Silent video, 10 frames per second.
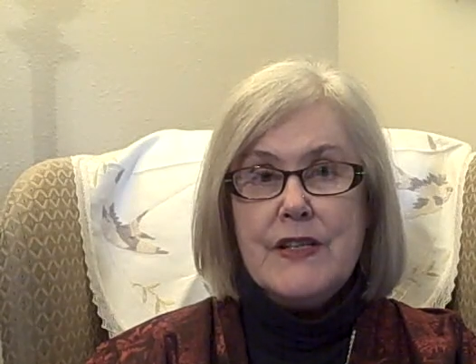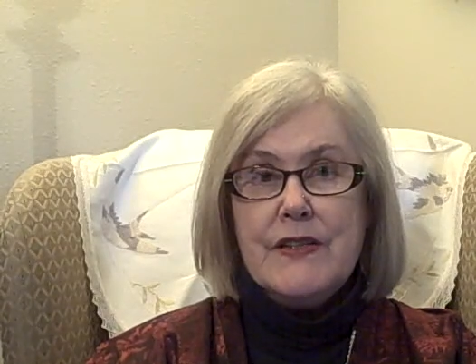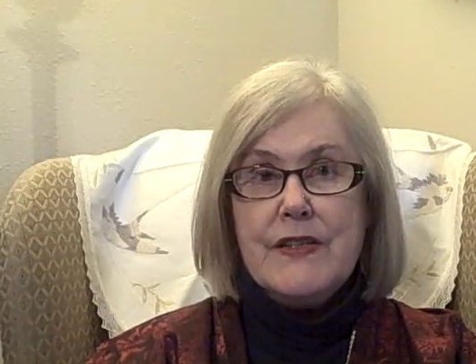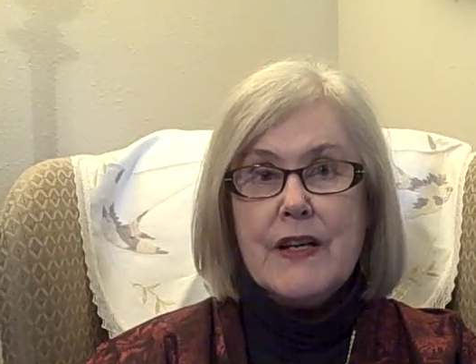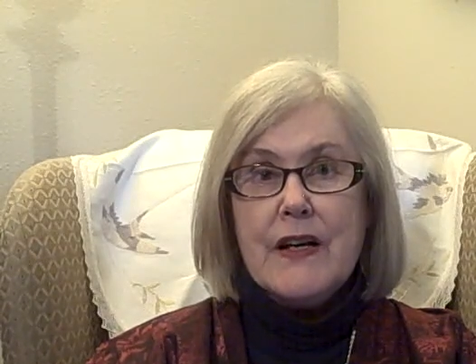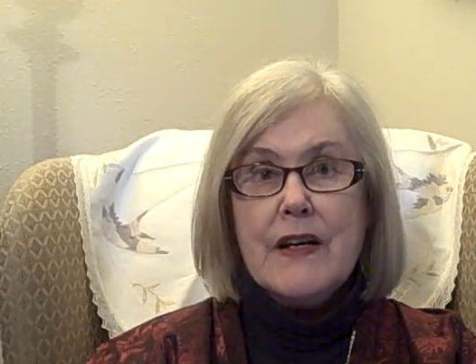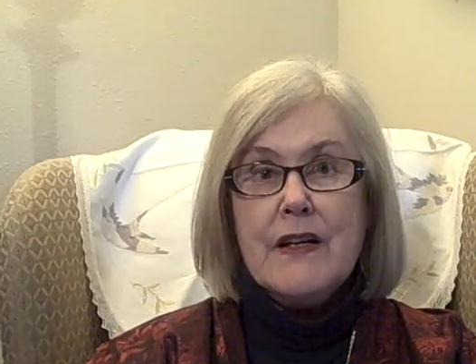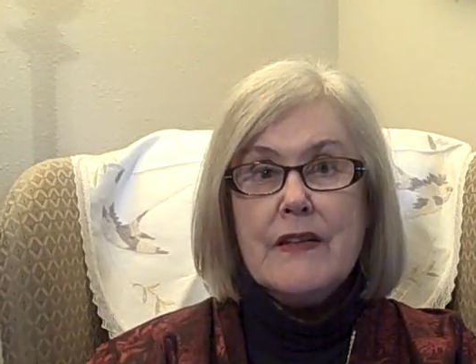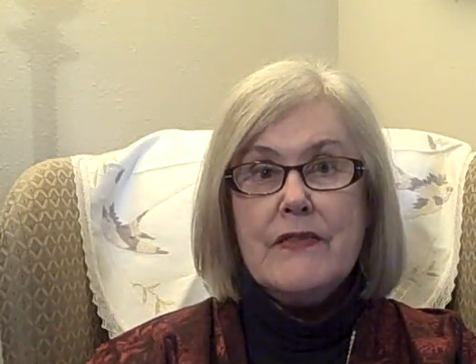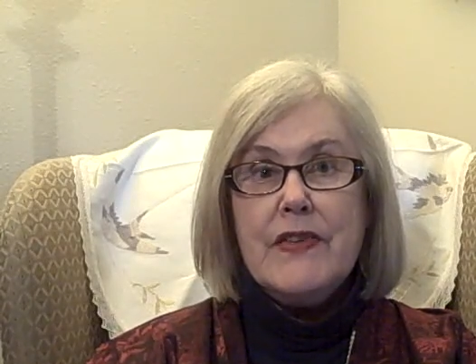
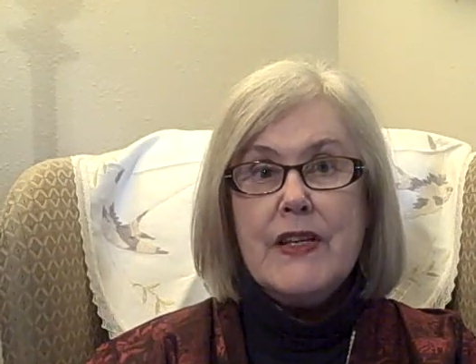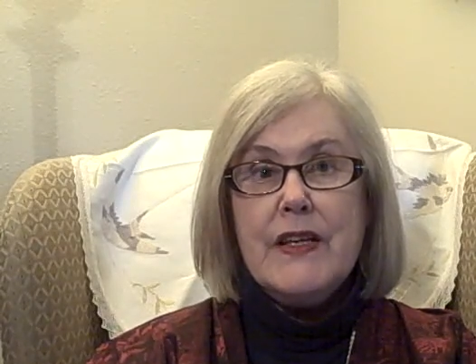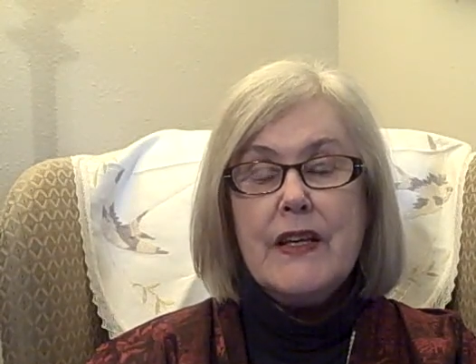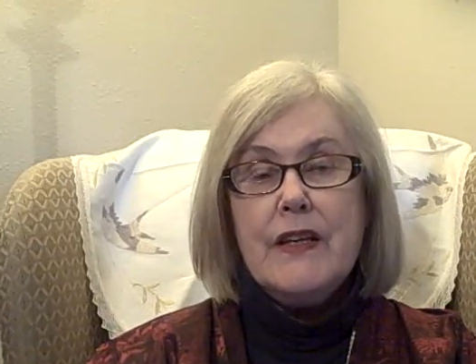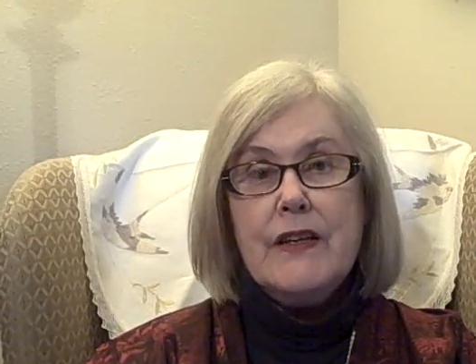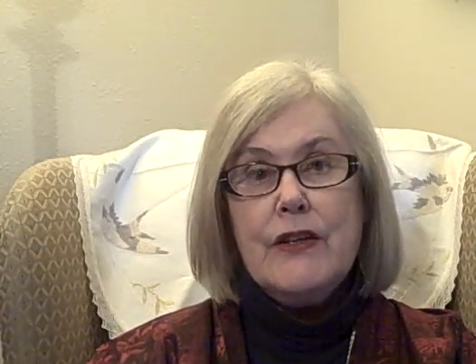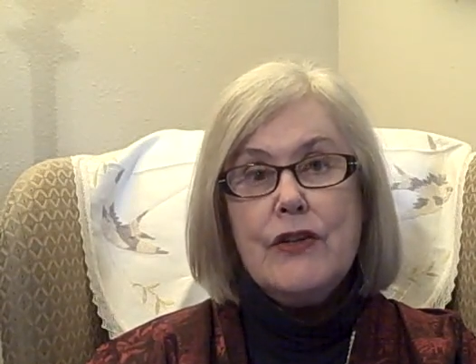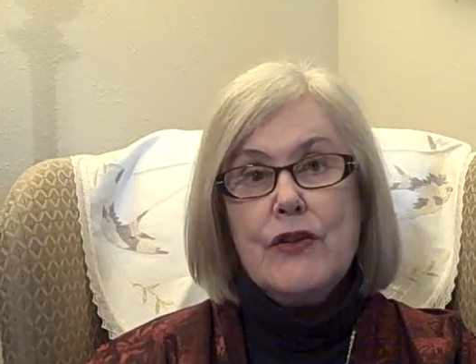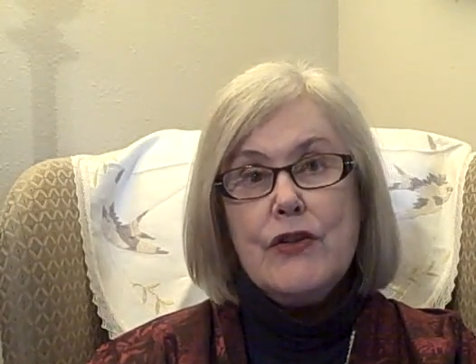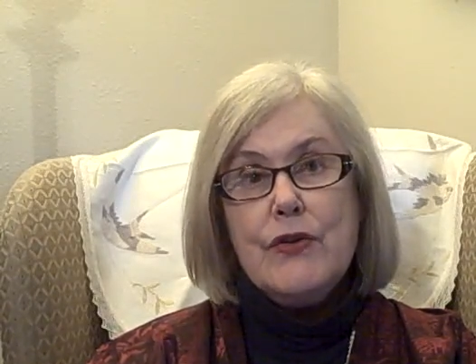Dissolving
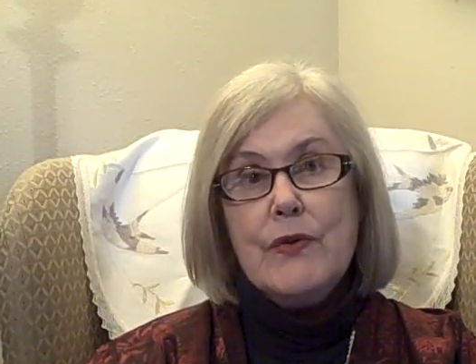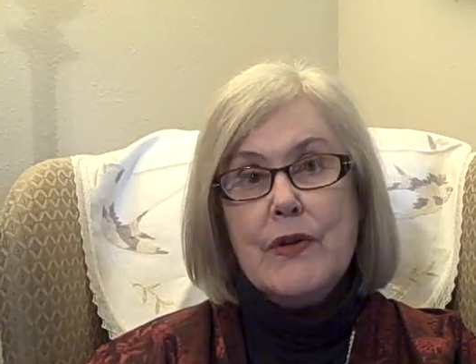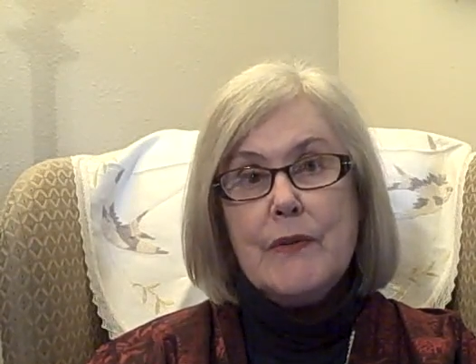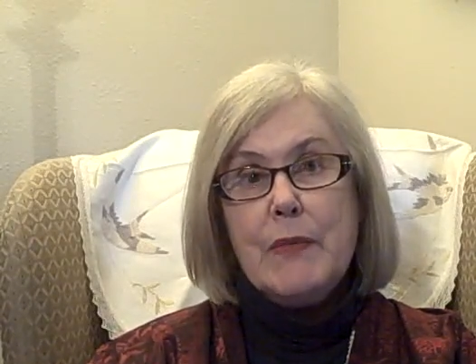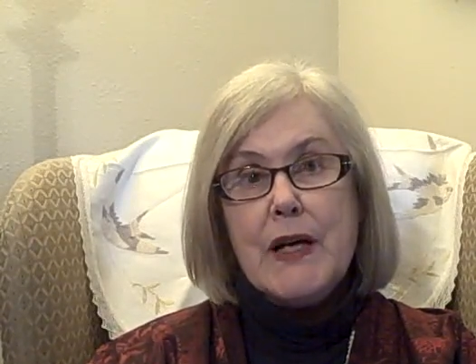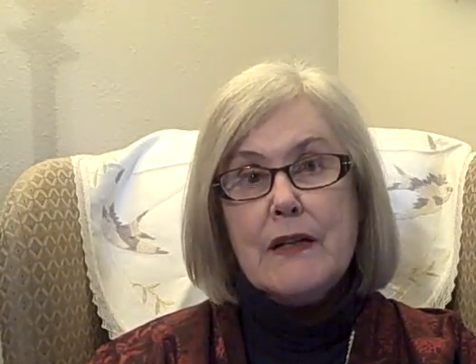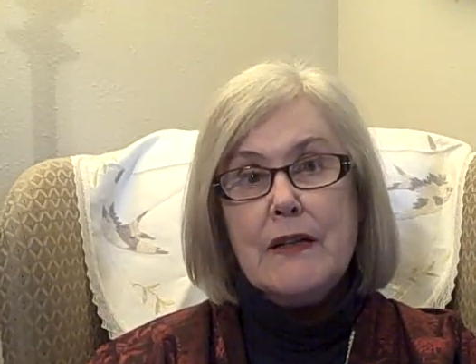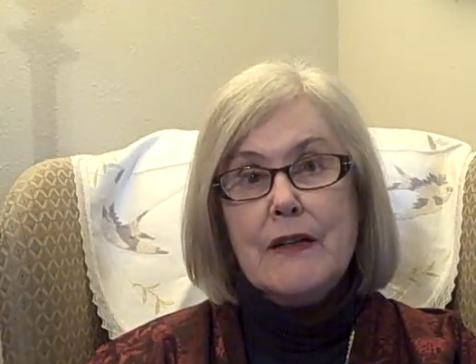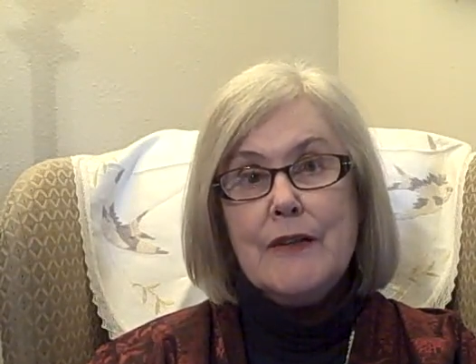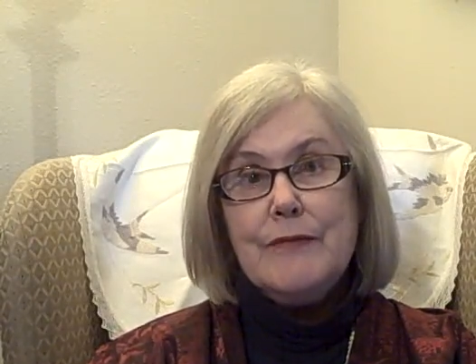into a
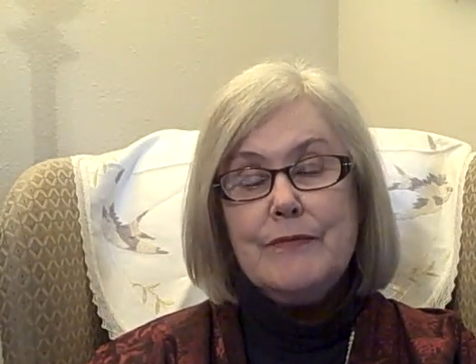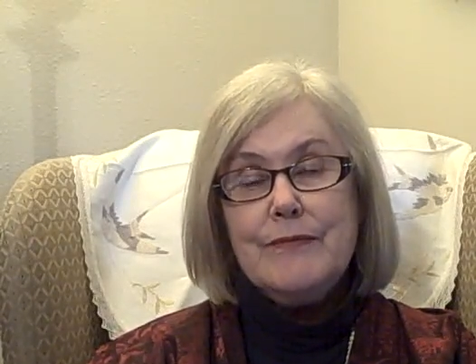puddle.